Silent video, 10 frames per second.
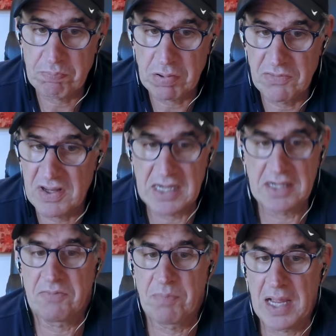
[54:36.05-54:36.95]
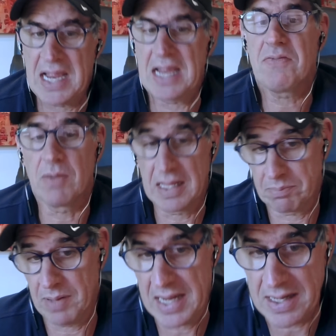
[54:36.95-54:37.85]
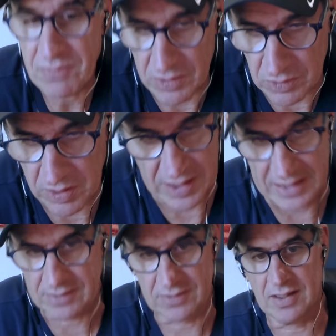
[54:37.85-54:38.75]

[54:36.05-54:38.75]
preventative behavior, like behavioral things,